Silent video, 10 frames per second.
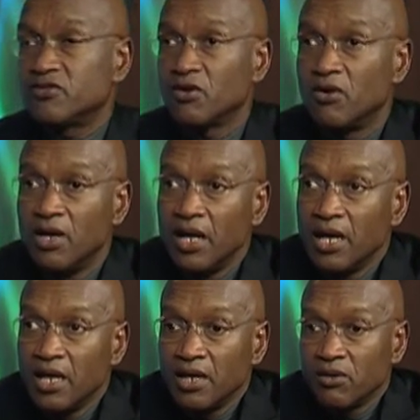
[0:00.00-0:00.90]
So
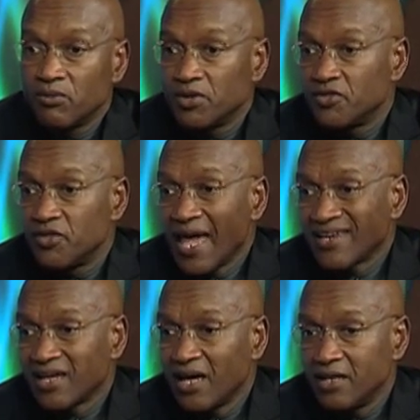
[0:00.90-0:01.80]
with
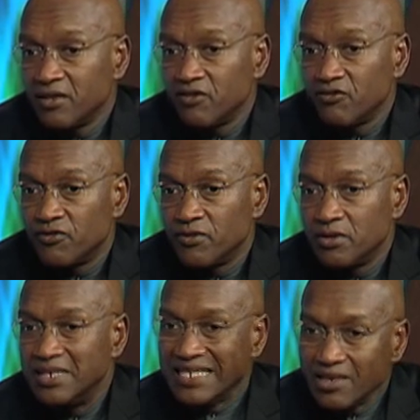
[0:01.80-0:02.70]
that kind of
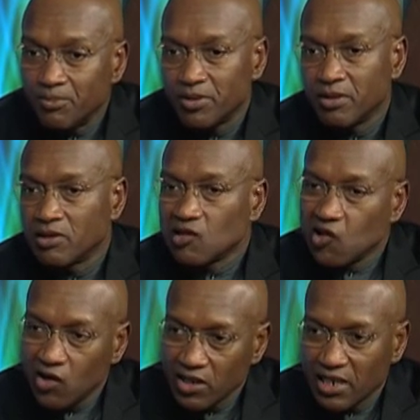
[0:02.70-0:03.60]
deep,
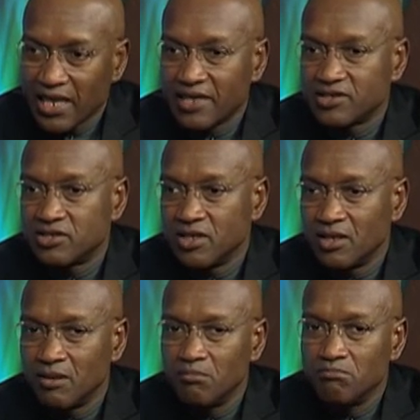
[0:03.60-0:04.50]

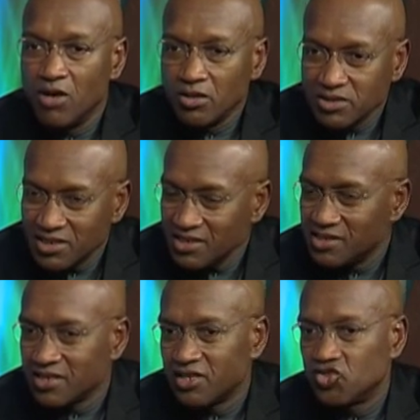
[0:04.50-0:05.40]
long-lasting,
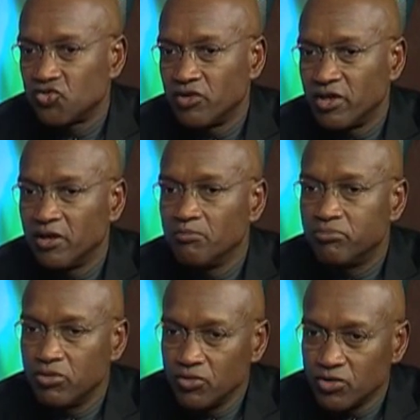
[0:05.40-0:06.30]
multi-century,
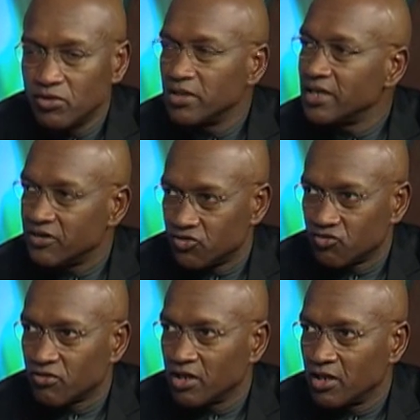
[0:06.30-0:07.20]
brutal
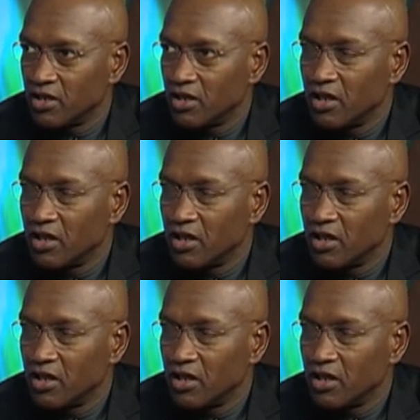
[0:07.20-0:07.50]
history,